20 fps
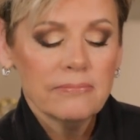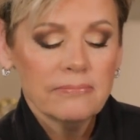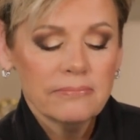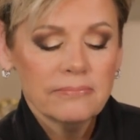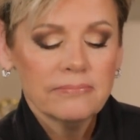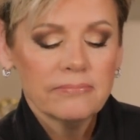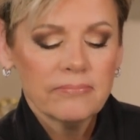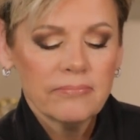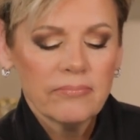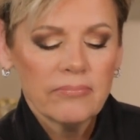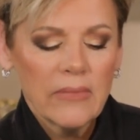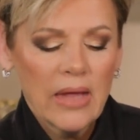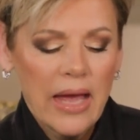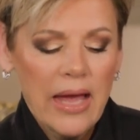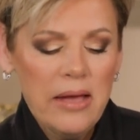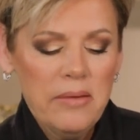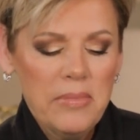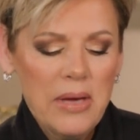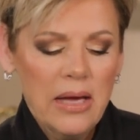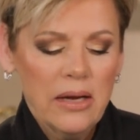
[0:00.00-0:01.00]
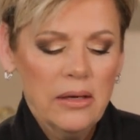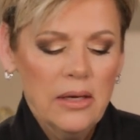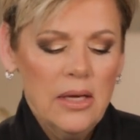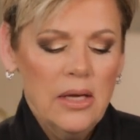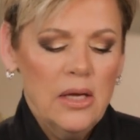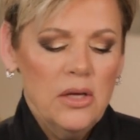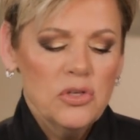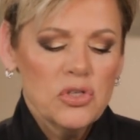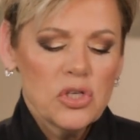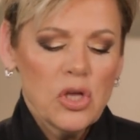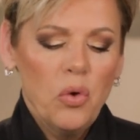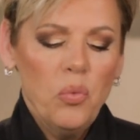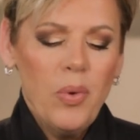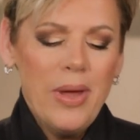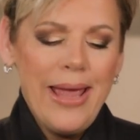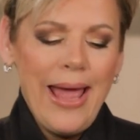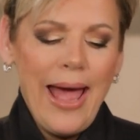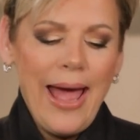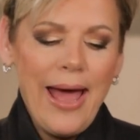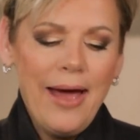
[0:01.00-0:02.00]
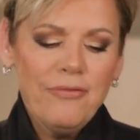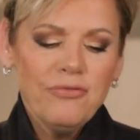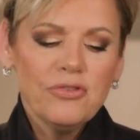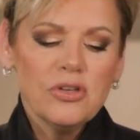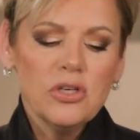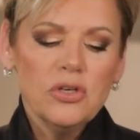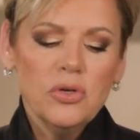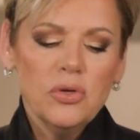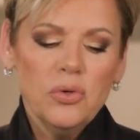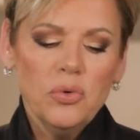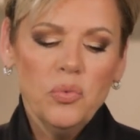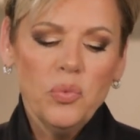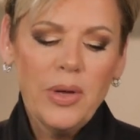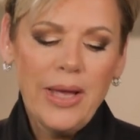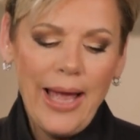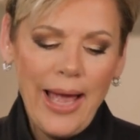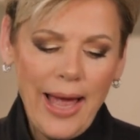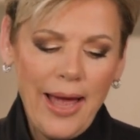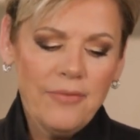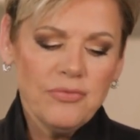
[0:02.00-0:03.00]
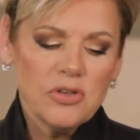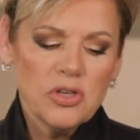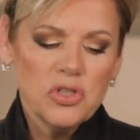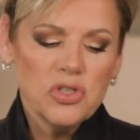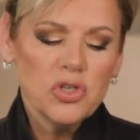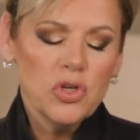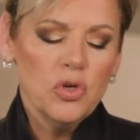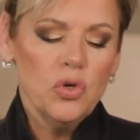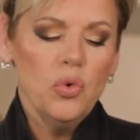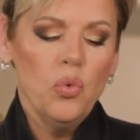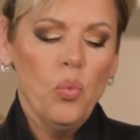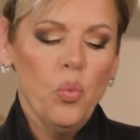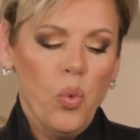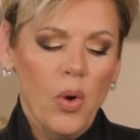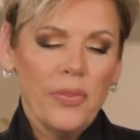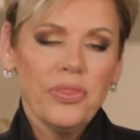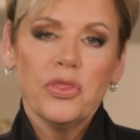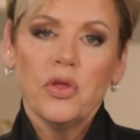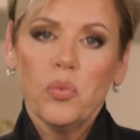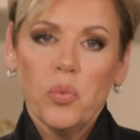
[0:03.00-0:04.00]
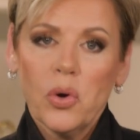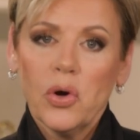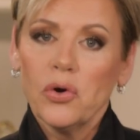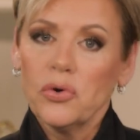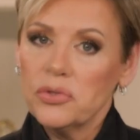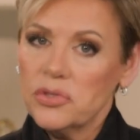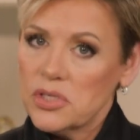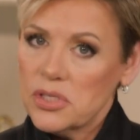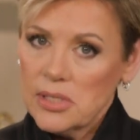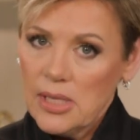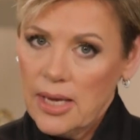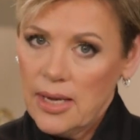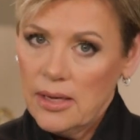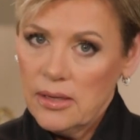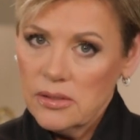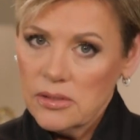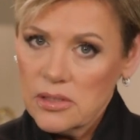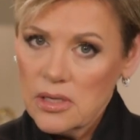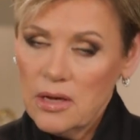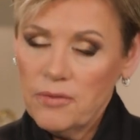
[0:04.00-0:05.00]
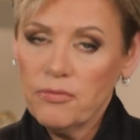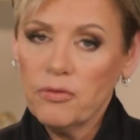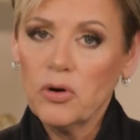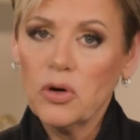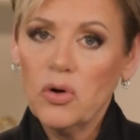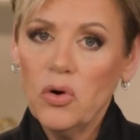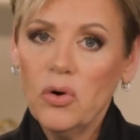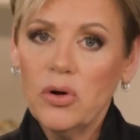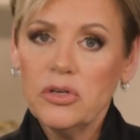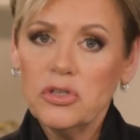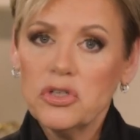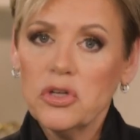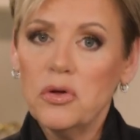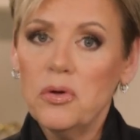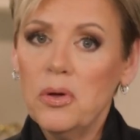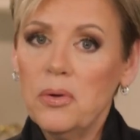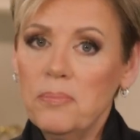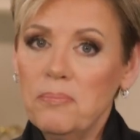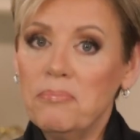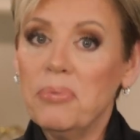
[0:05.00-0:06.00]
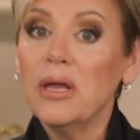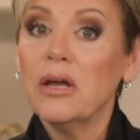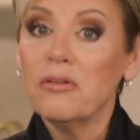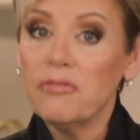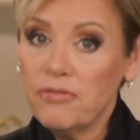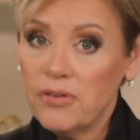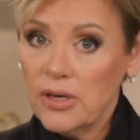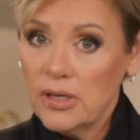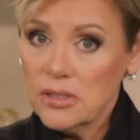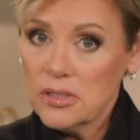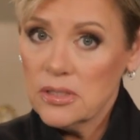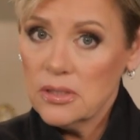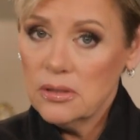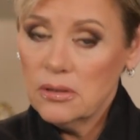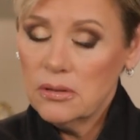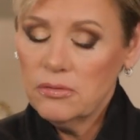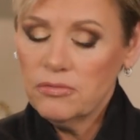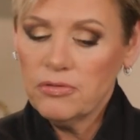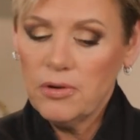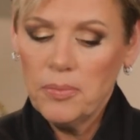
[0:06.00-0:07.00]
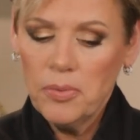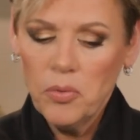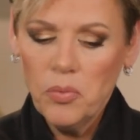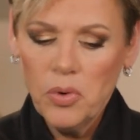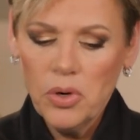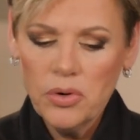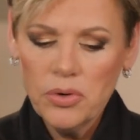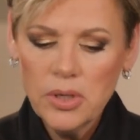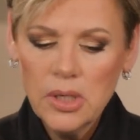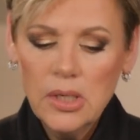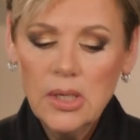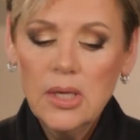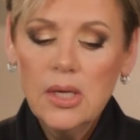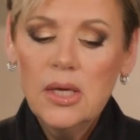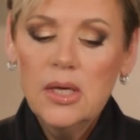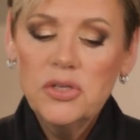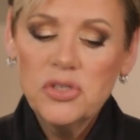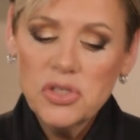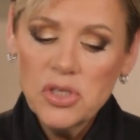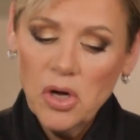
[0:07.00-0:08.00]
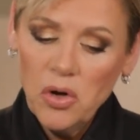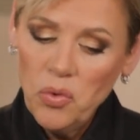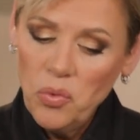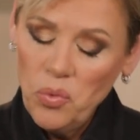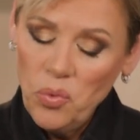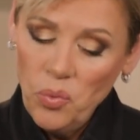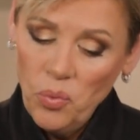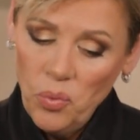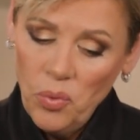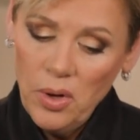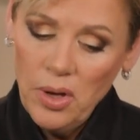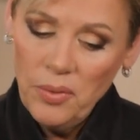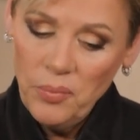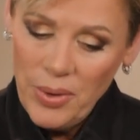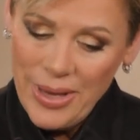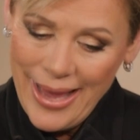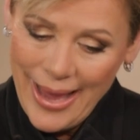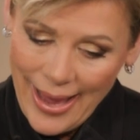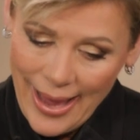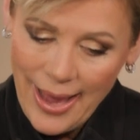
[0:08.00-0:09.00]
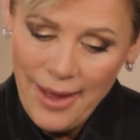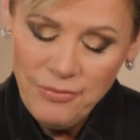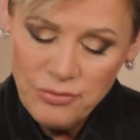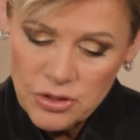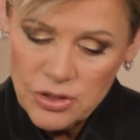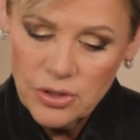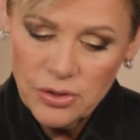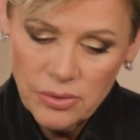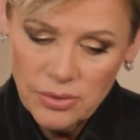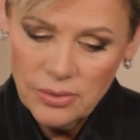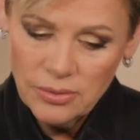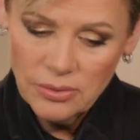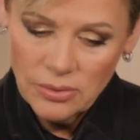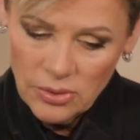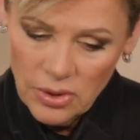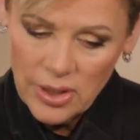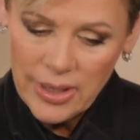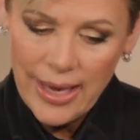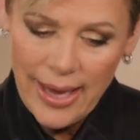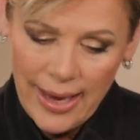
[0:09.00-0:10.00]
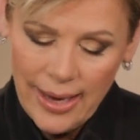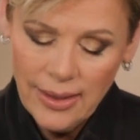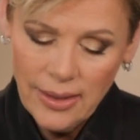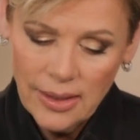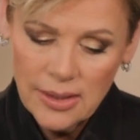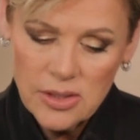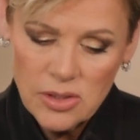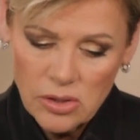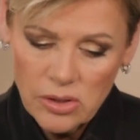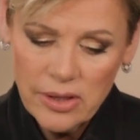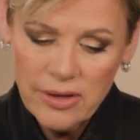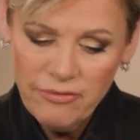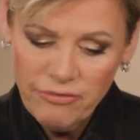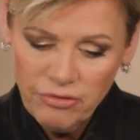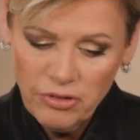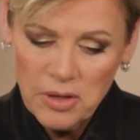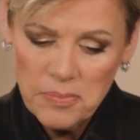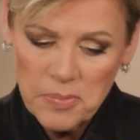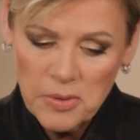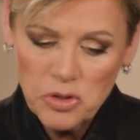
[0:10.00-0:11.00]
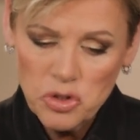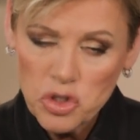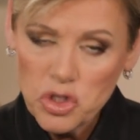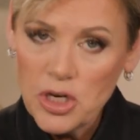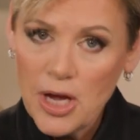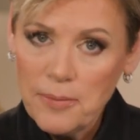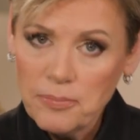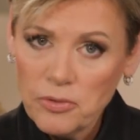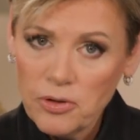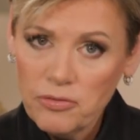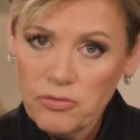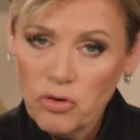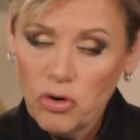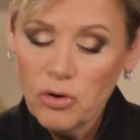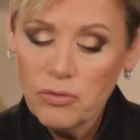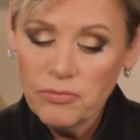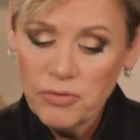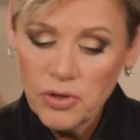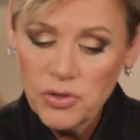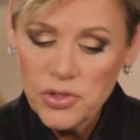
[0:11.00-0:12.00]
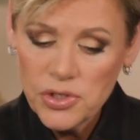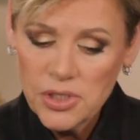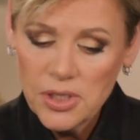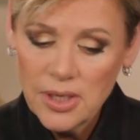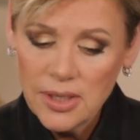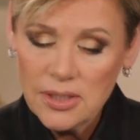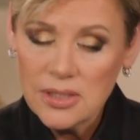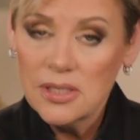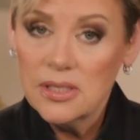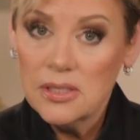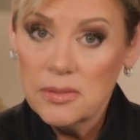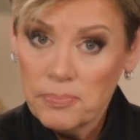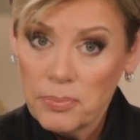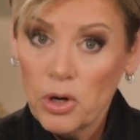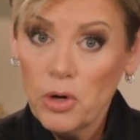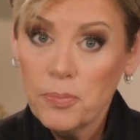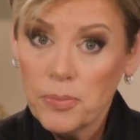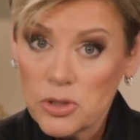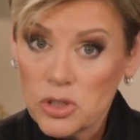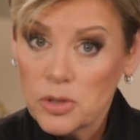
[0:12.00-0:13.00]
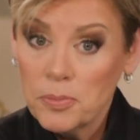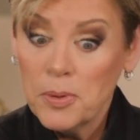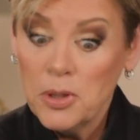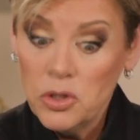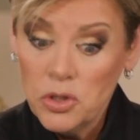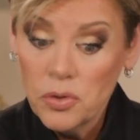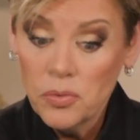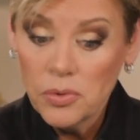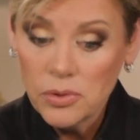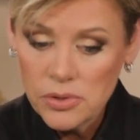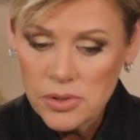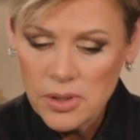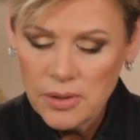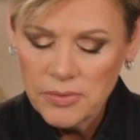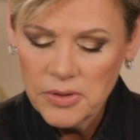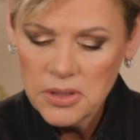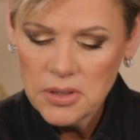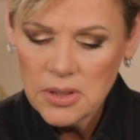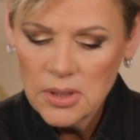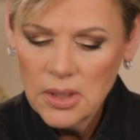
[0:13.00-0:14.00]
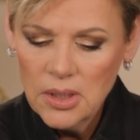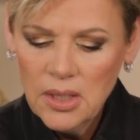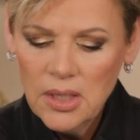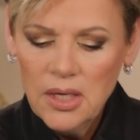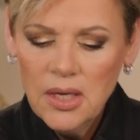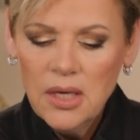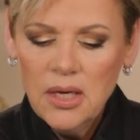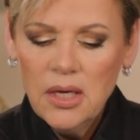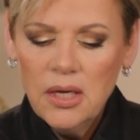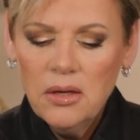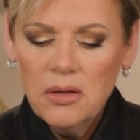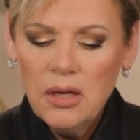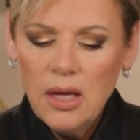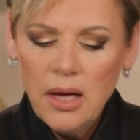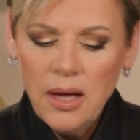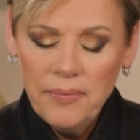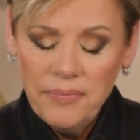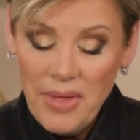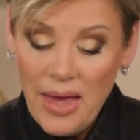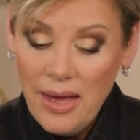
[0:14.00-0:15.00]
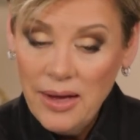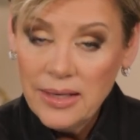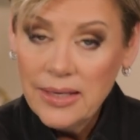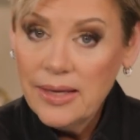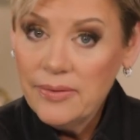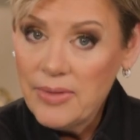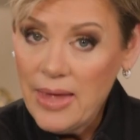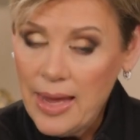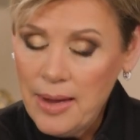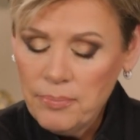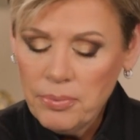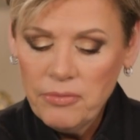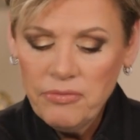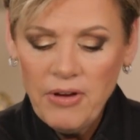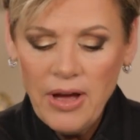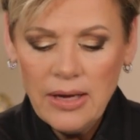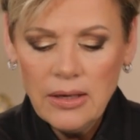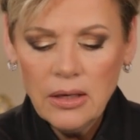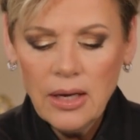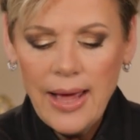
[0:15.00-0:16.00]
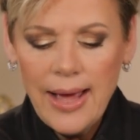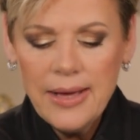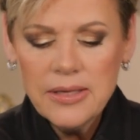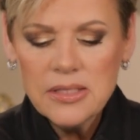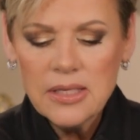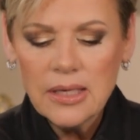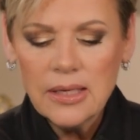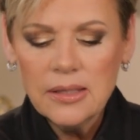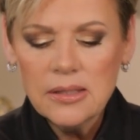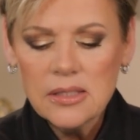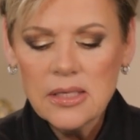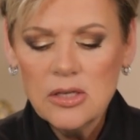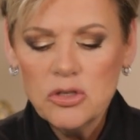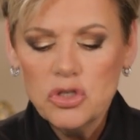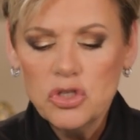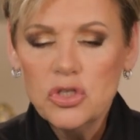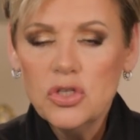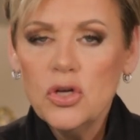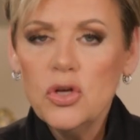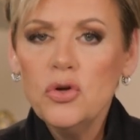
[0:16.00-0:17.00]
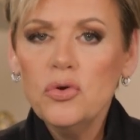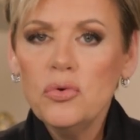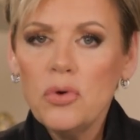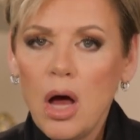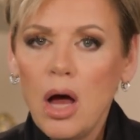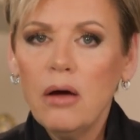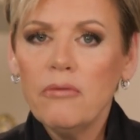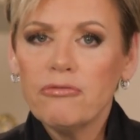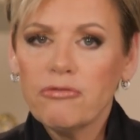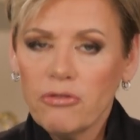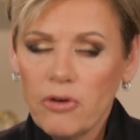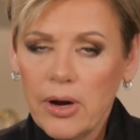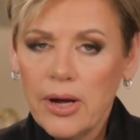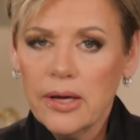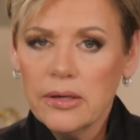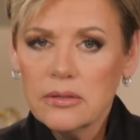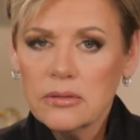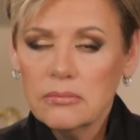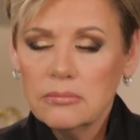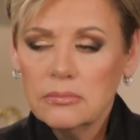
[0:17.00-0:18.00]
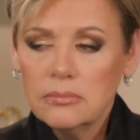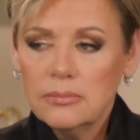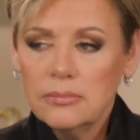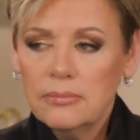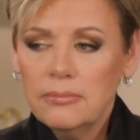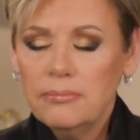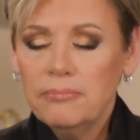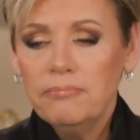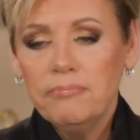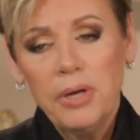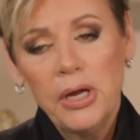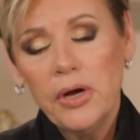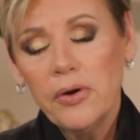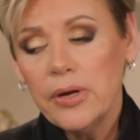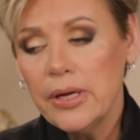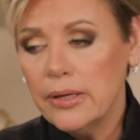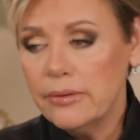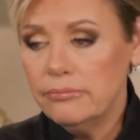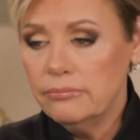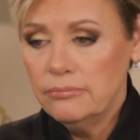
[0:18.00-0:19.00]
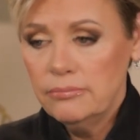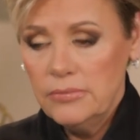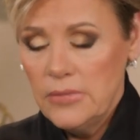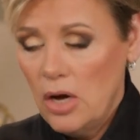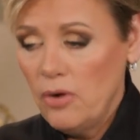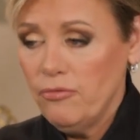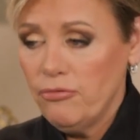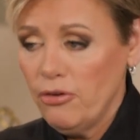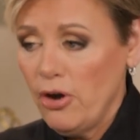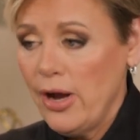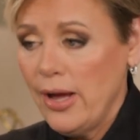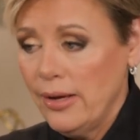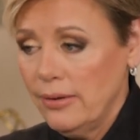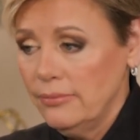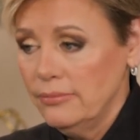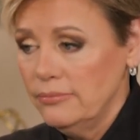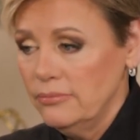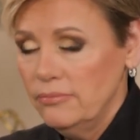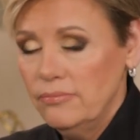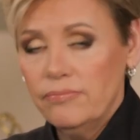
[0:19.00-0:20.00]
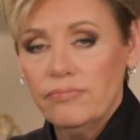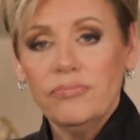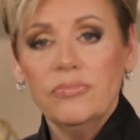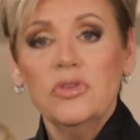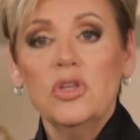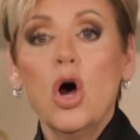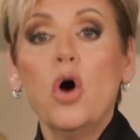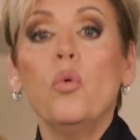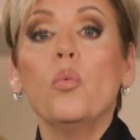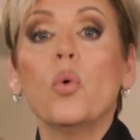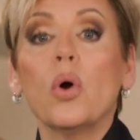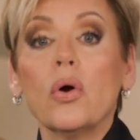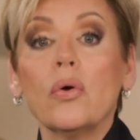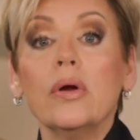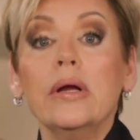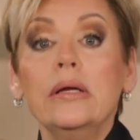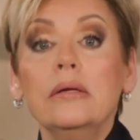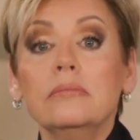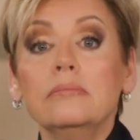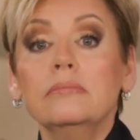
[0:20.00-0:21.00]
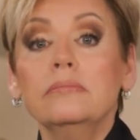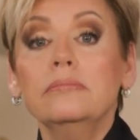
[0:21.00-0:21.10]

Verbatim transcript: Amen. Amen. So we have to we have to do what the Word says if we're going to benefit mm-hmm. from the mm-hmm. Word. So we have to look at. Let's look at Philippians chapter four, verse six, and purpose to be doers of it. Uh, again, the Amplified Classic, it says, Do not fret Period. Don't fret. Don't worry.